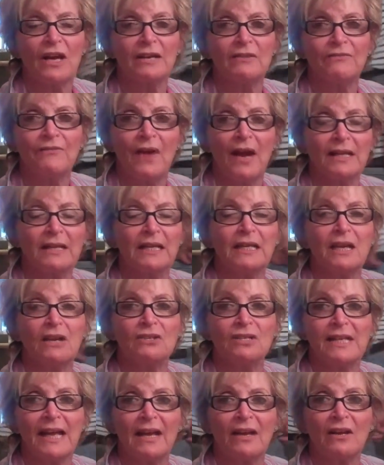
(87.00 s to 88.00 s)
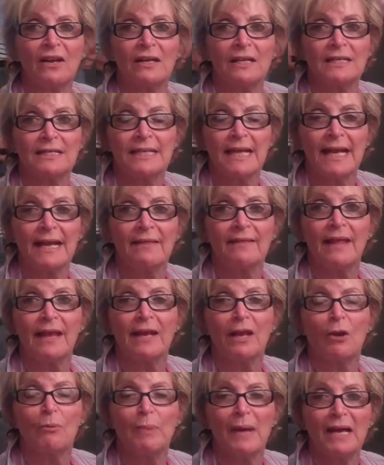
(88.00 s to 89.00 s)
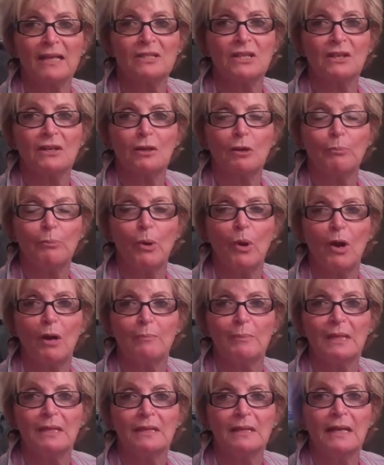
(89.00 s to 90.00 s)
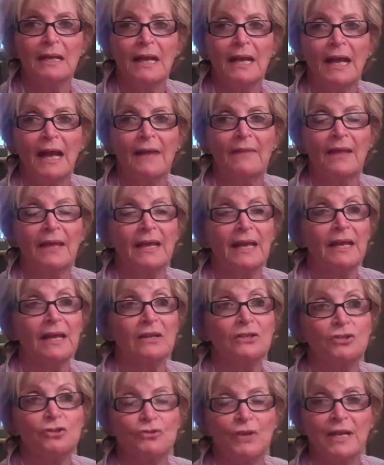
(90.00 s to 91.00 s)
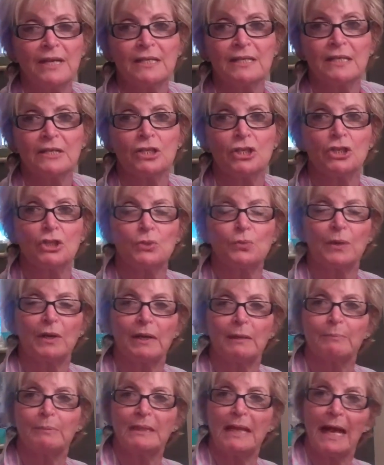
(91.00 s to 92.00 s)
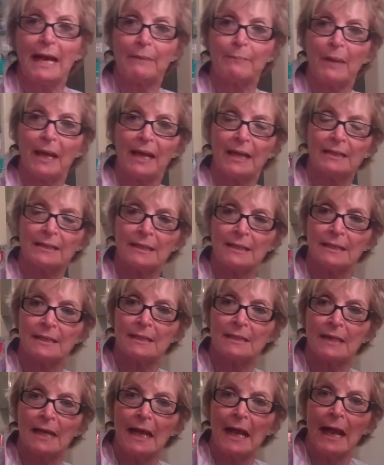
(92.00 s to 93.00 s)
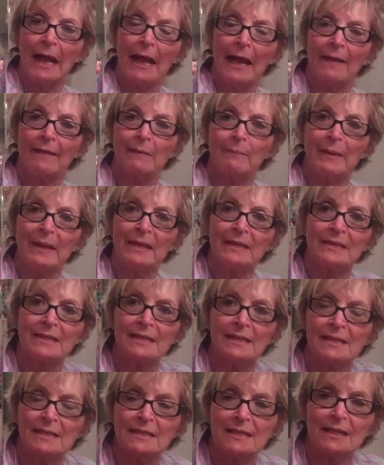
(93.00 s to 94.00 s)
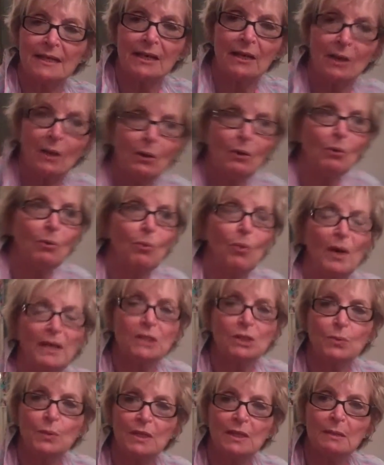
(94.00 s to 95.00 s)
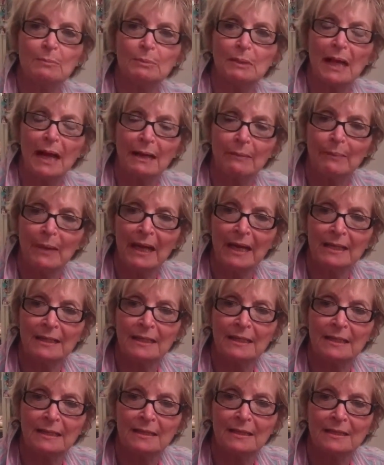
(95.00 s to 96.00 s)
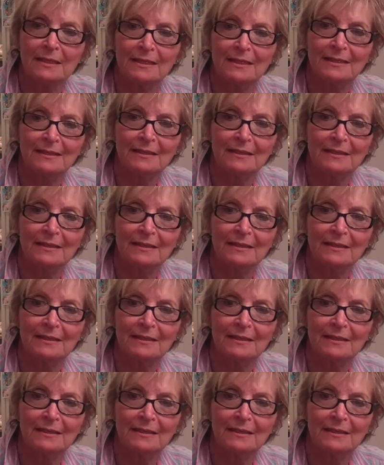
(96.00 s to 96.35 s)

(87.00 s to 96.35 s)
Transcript: on finally goes out on a date, and they go back to her apartment, and they get undressed, and she's wearing black panties. And the man says to her, "What's with the black panties?"